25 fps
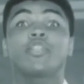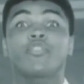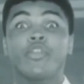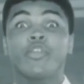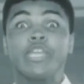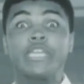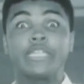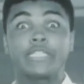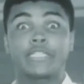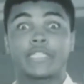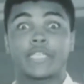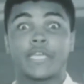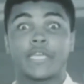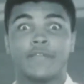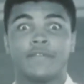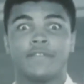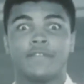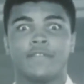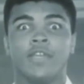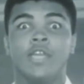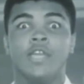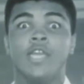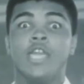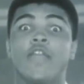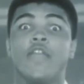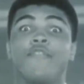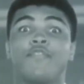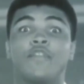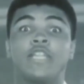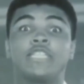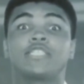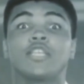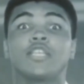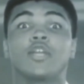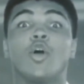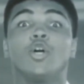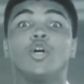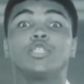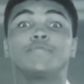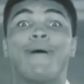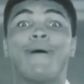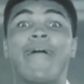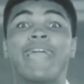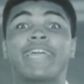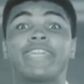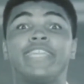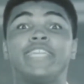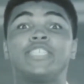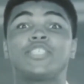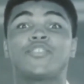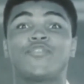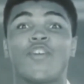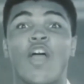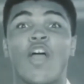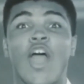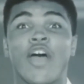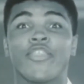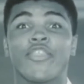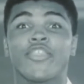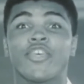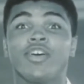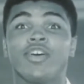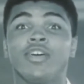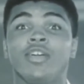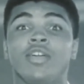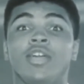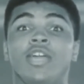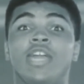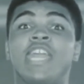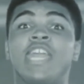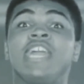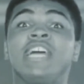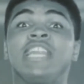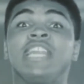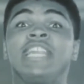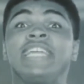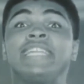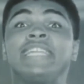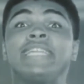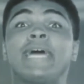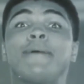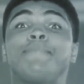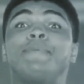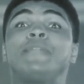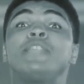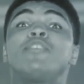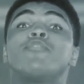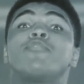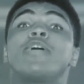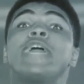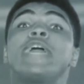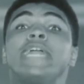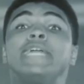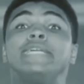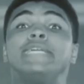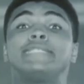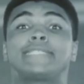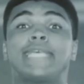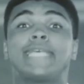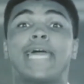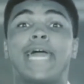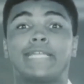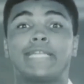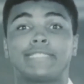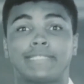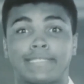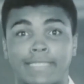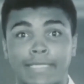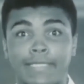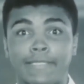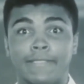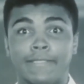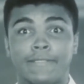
Liston starts to retreat. If Liston goes back an inch farther, he'll end up in a